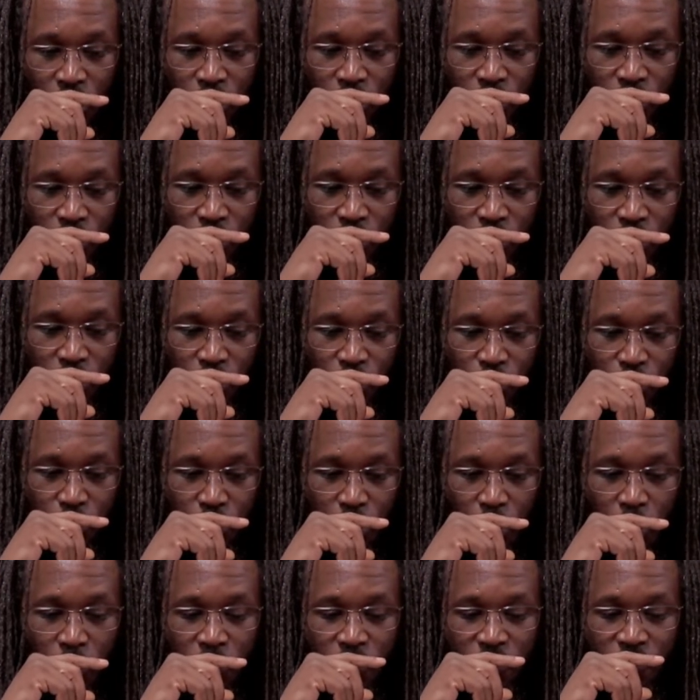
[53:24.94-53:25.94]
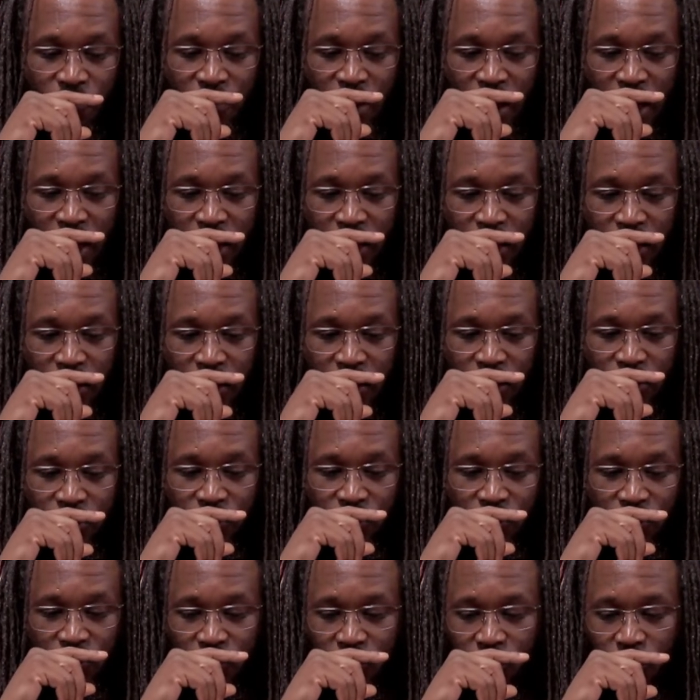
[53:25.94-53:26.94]
You're motivated
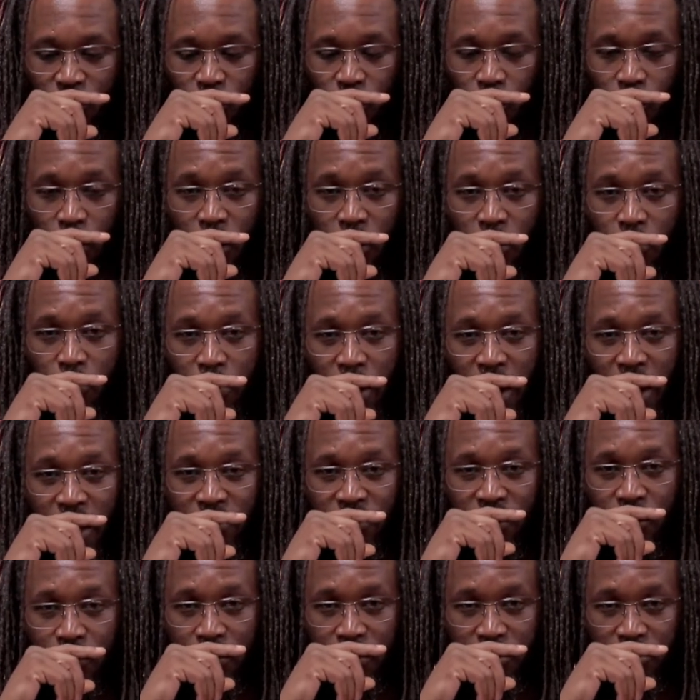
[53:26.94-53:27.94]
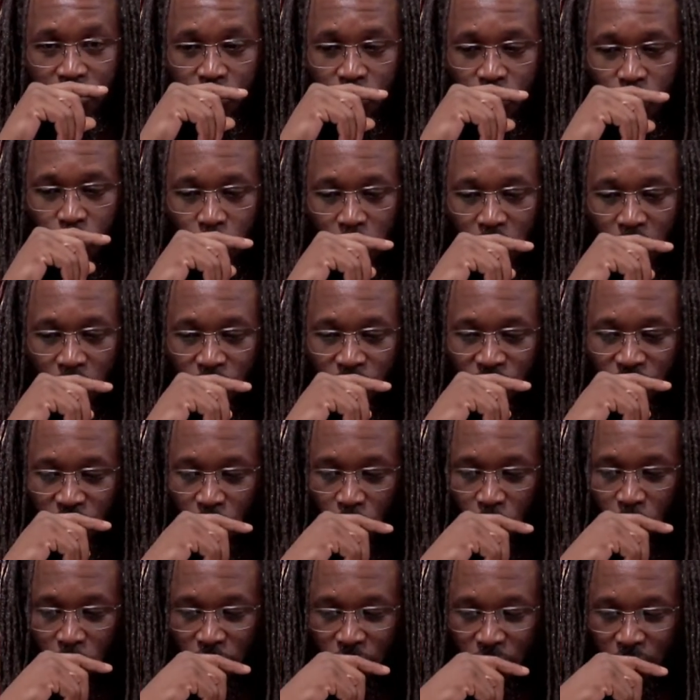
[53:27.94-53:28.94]
to do well by them and do well
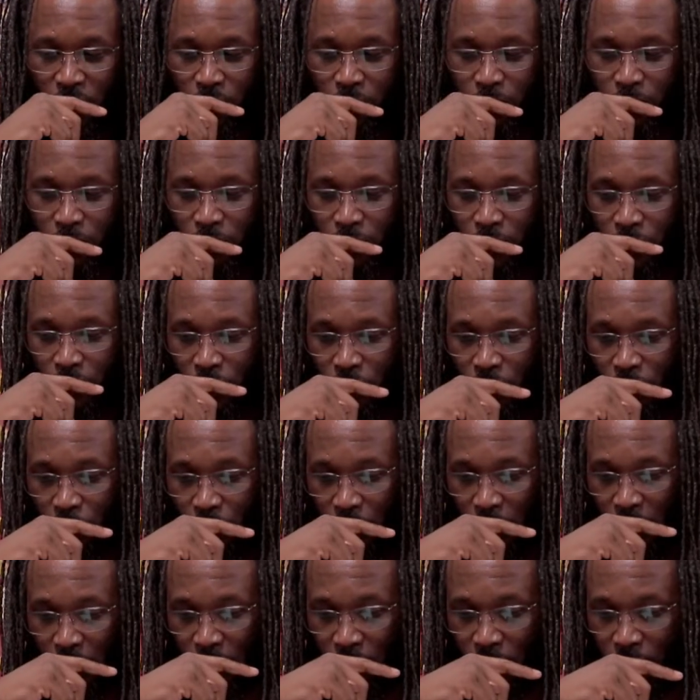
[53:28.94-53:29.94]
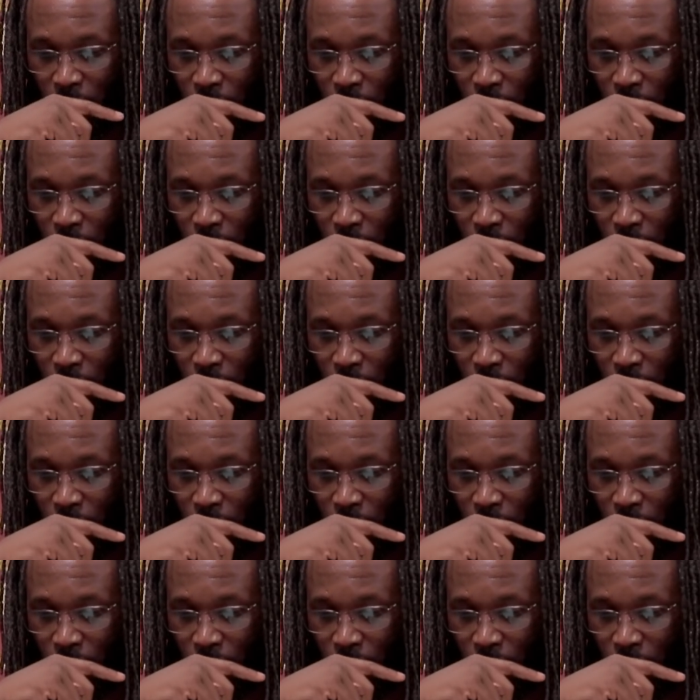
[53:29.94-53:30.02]
for them, right?